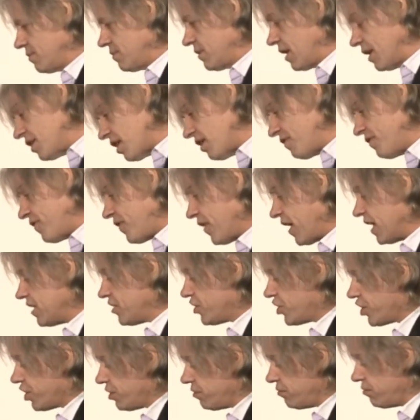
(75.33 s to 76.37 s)
Then they
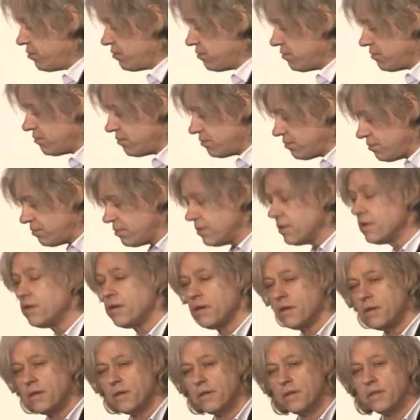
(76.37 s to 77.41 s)
fight you.
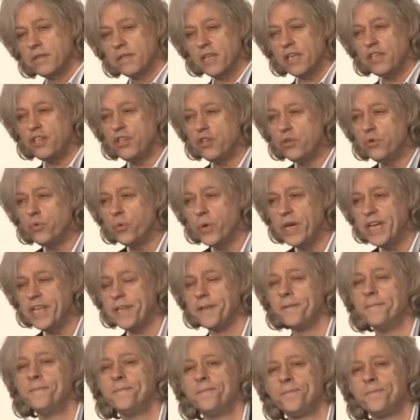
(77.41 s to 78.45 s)
Then you win.